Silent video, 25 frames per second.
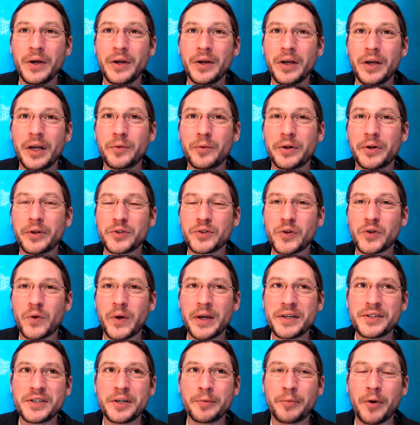in one of those
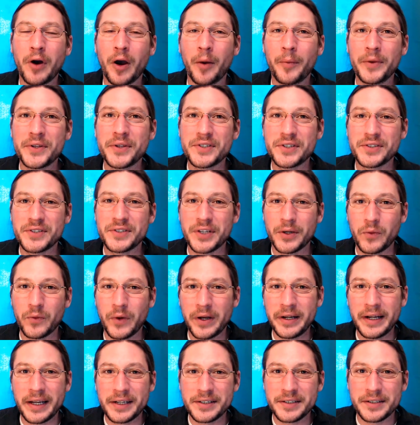crazy apartments that's like right
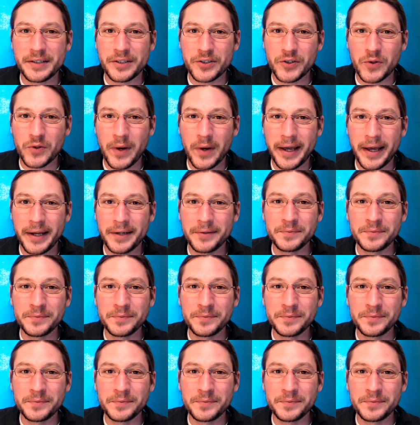next to the train,